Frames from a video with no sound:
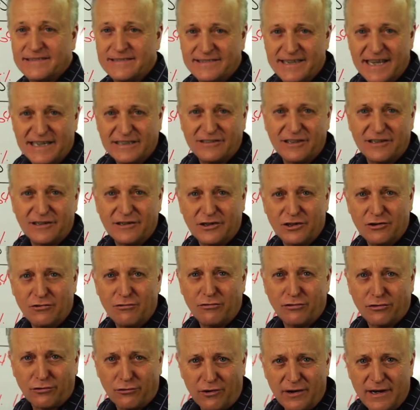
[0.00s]
six, and
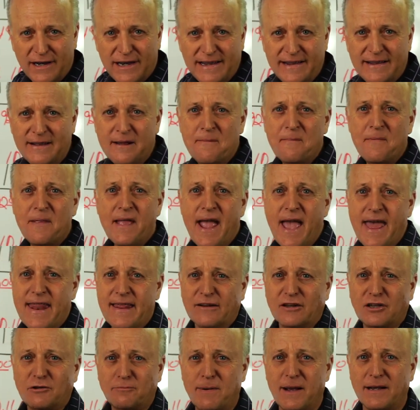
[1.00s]
do three and
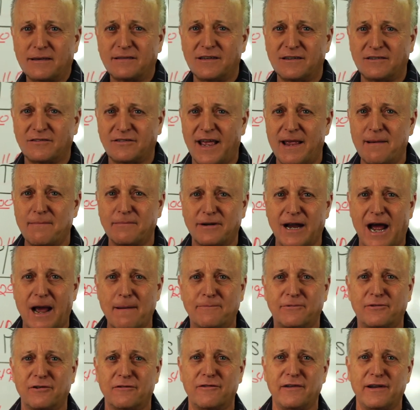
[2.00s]
expect the same
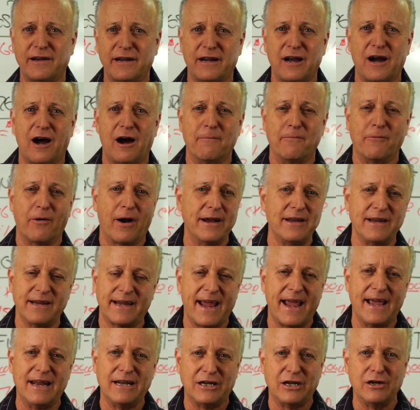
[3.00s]
types of income, right? You
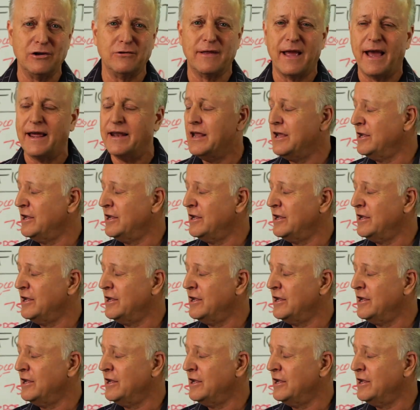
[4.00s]
can't do that.